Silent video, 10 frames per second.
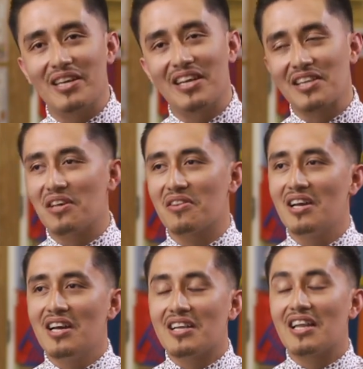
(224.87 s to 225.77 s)
Like
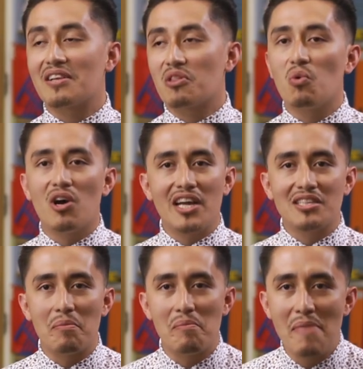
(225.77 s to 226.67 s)
the
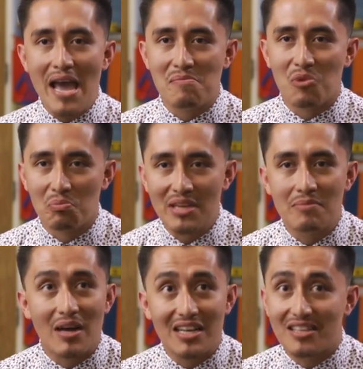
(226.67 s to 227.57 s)
word mem or
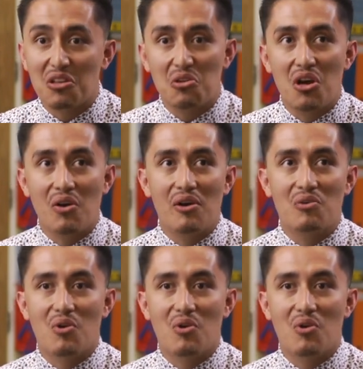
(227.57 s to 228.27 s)
meme, I don't know how it